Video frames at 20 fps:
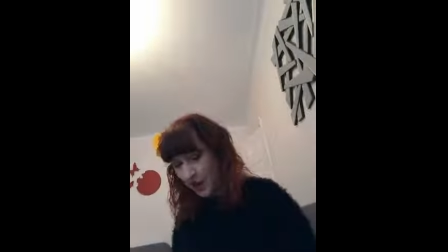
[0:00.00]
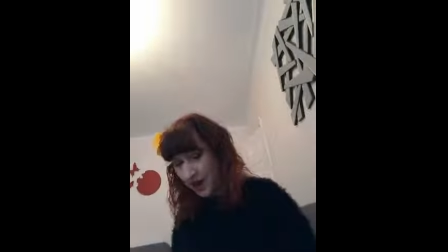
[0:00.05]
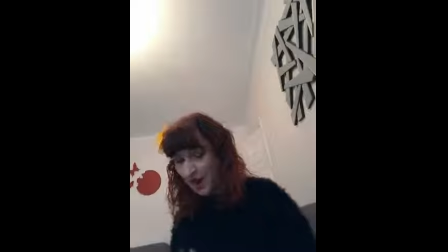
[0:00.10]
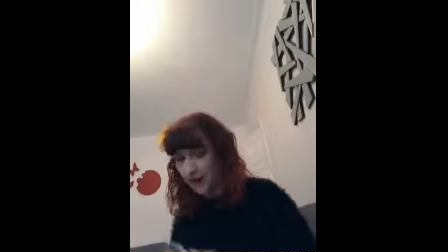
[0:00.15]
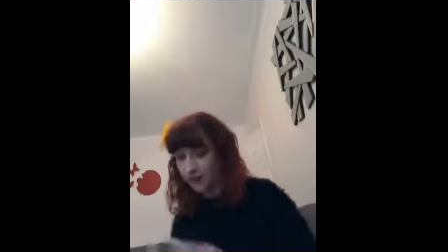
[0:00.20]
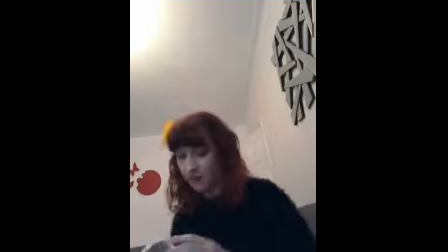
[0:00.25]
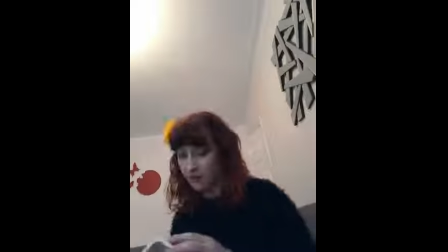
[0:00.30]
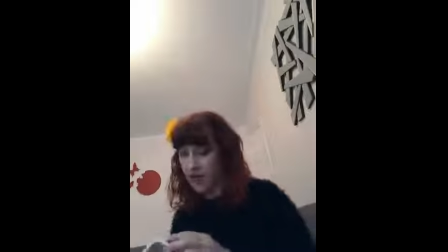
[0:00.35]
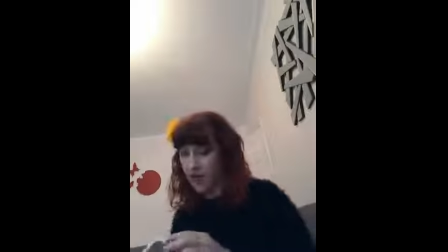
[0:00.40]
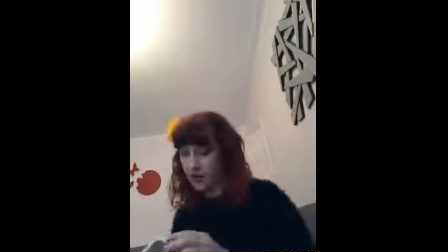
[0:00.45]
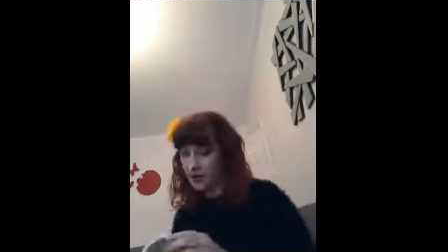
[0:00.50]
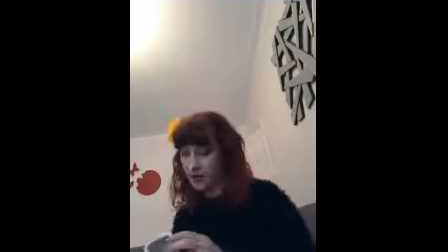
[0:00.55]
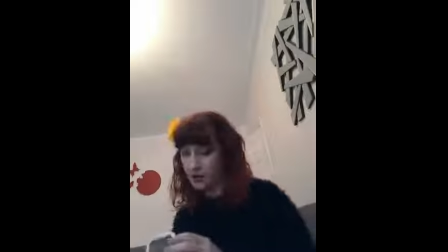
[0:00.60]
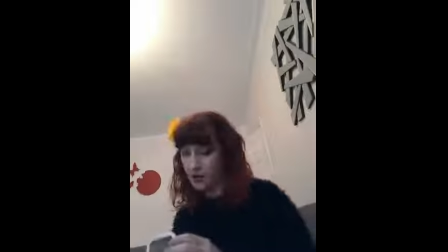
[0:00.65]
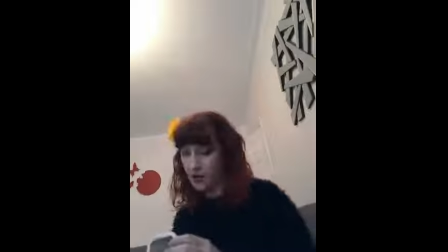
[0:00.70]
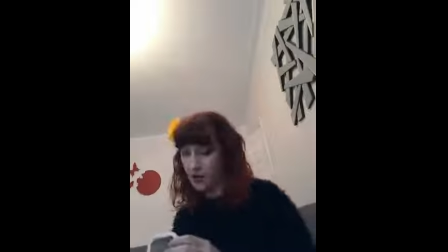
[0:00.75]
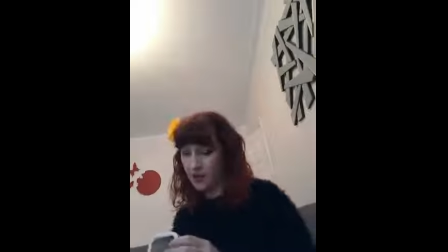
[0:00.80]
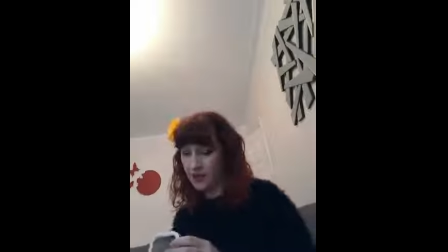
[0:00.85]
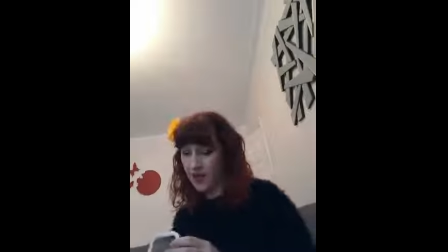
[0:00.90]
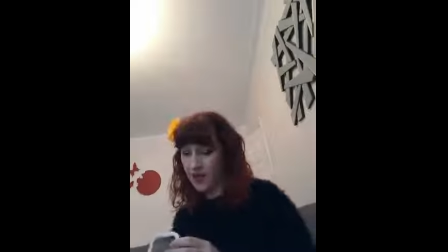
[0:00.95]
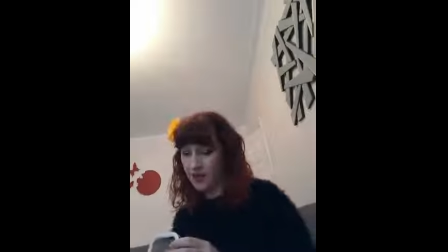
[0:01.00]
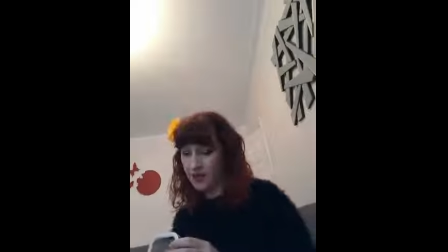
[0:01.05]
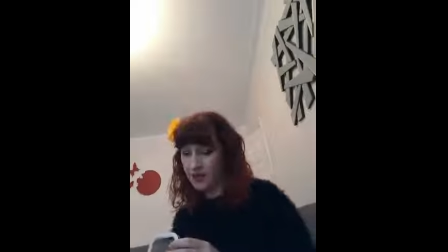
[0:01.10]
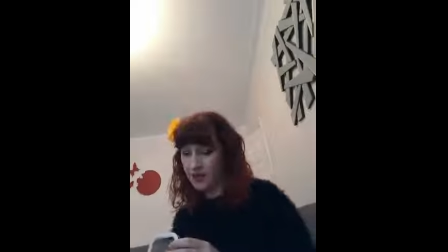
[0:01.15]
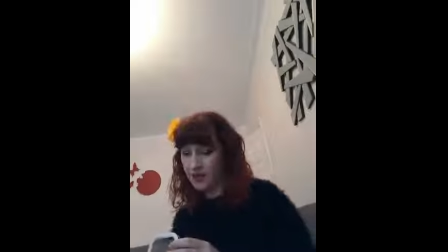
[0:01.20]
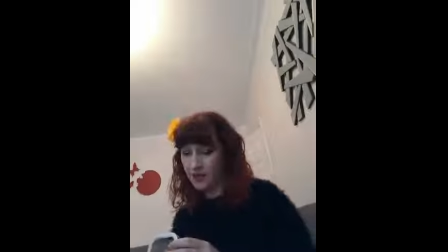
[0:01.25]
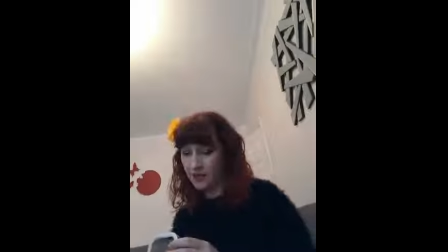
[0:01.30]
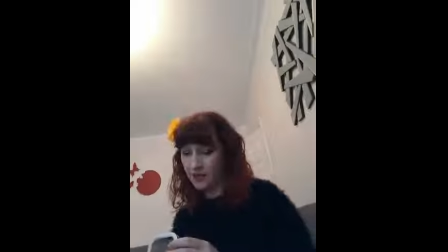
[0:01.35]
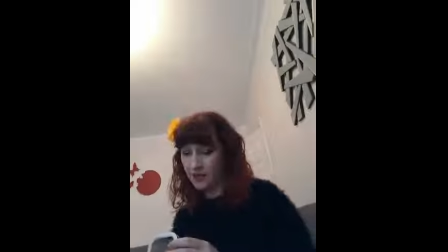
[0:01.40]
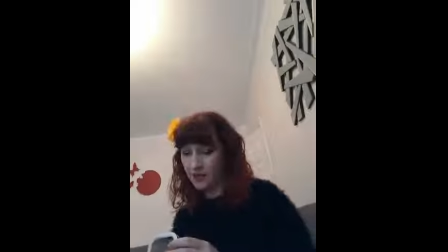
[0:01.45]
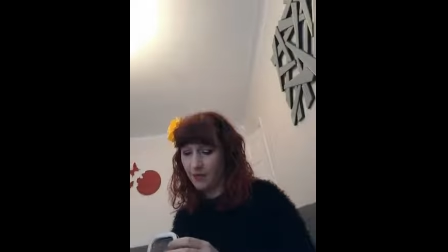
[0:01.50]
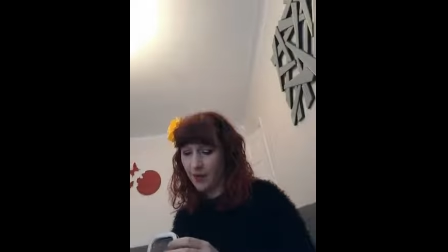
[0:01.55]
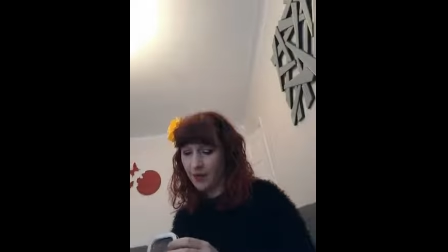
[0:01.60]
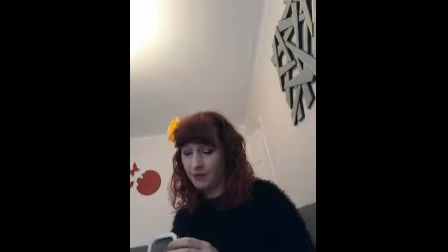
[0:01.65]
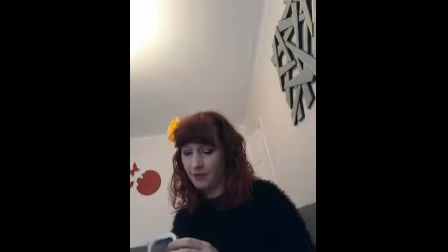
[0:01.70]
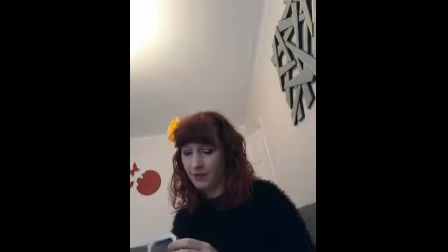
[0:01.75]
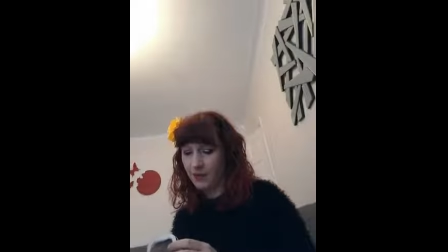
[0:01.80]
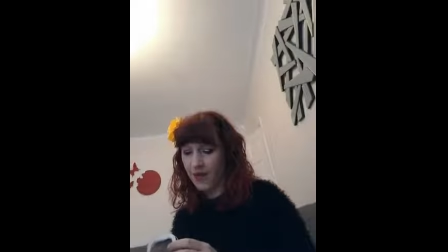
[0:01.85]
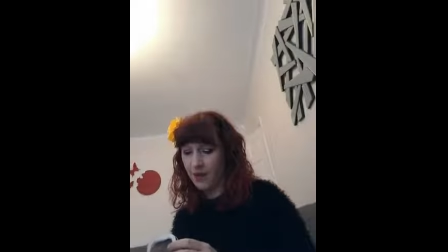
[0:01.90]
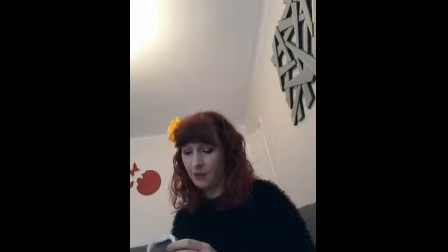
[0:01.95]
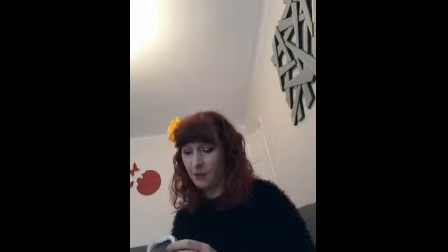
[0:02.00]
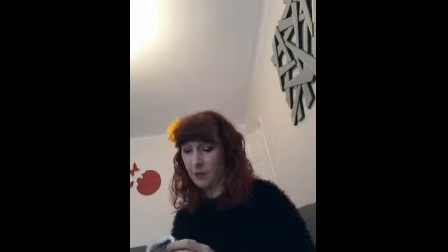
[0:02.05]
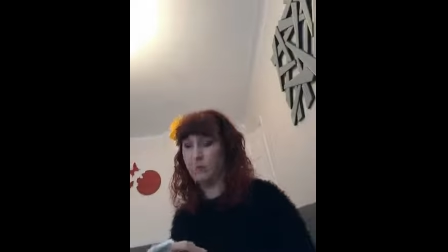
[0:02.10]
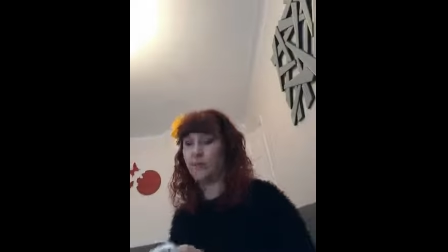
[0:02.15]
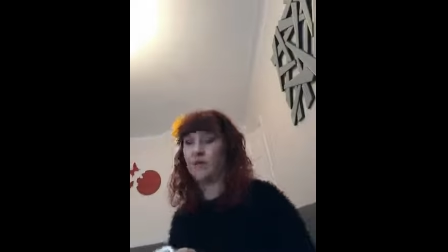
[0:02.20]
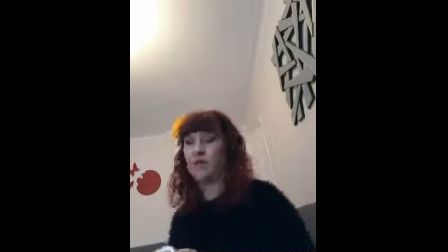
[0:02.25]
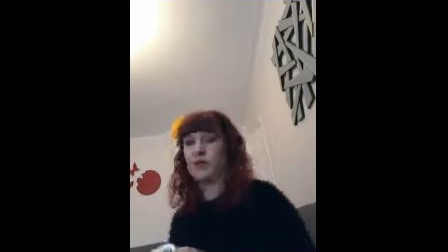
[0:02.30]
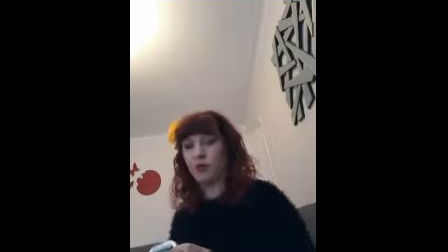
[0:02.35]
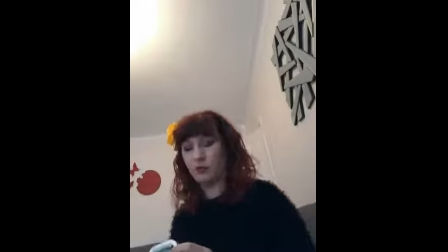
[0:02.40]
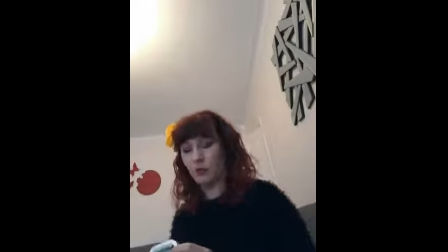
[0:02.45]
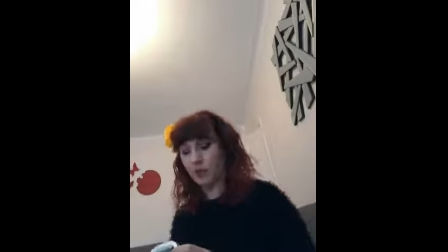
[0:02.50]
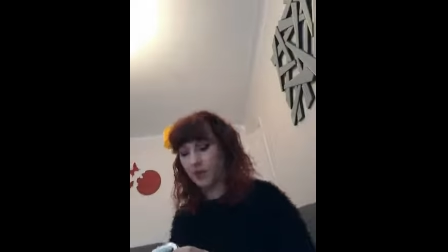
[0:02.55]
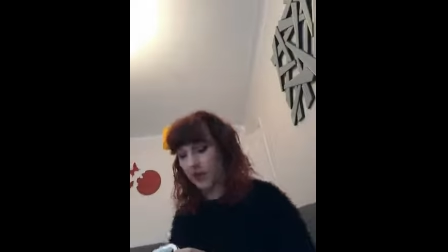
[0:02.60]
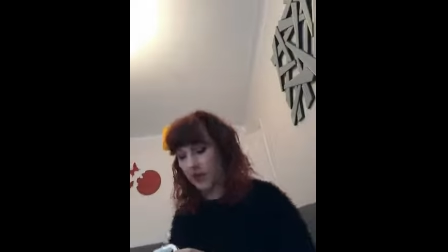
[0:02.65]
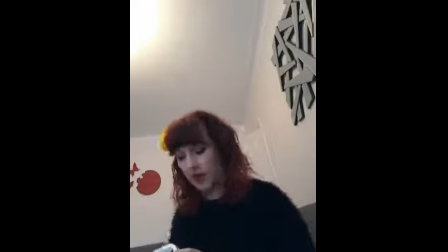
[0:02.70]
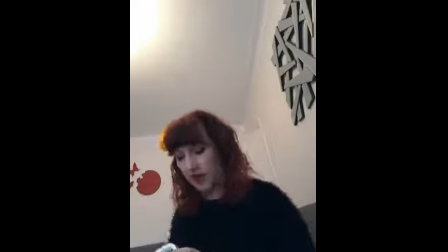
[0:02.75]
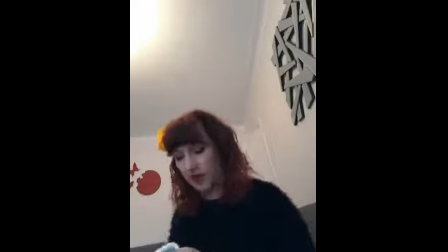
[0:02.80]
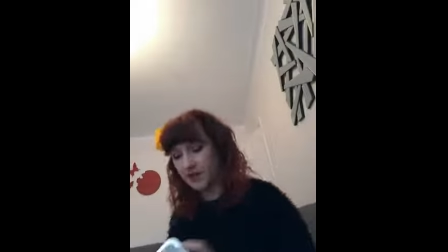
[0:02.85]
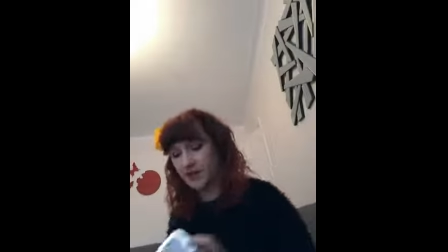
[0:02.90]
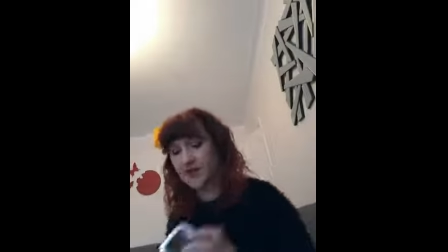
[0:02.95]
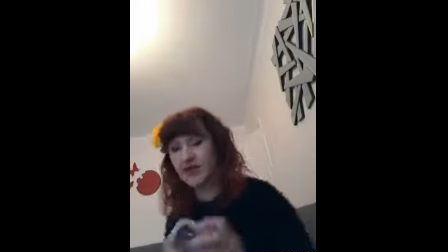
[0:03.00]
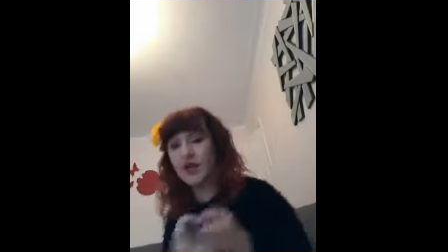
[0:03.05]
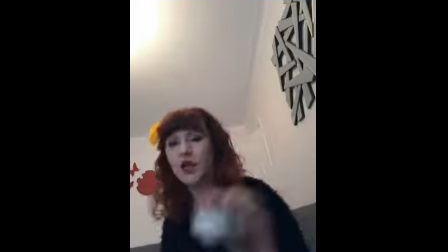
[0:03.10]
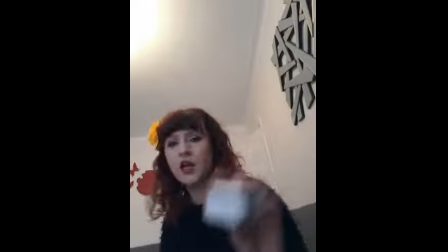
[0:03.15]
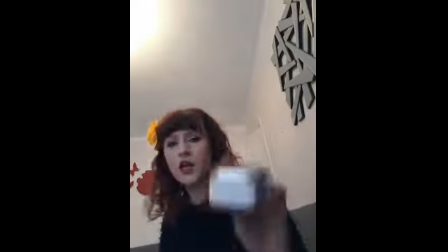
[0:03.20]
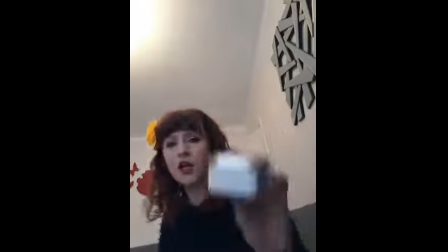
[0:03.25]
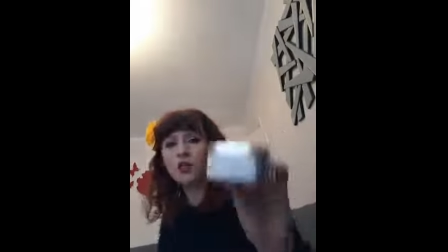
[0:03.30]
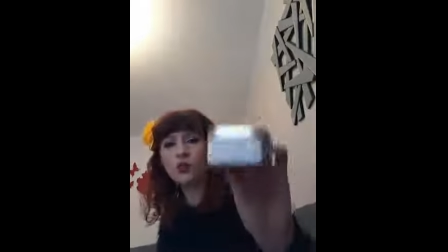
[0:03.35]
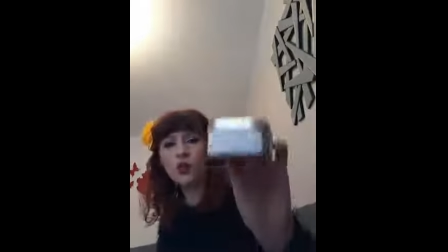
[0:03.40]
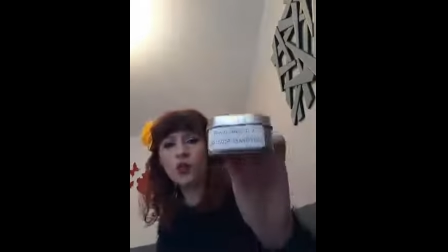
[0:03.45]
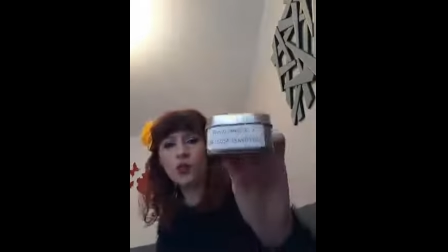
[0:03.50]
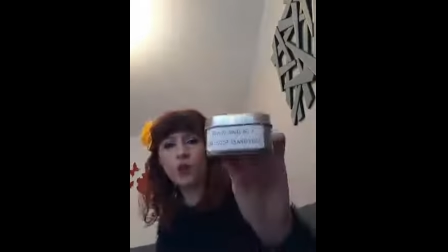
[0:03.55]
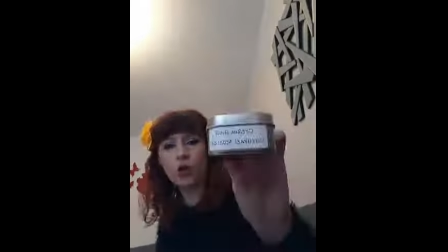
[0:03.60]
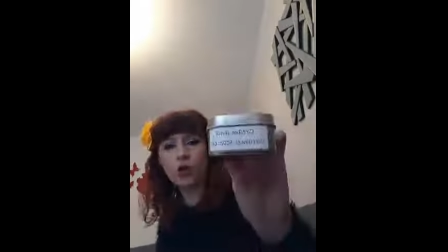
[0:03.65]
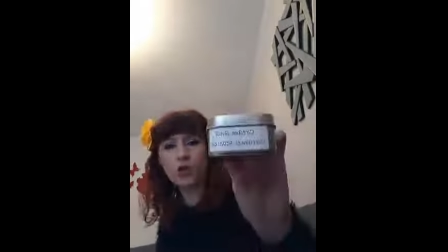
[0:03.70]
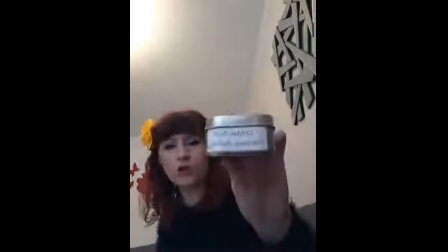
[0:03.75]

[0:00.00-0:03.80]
And the last one is cream and caramel, the word I can't say, Ruby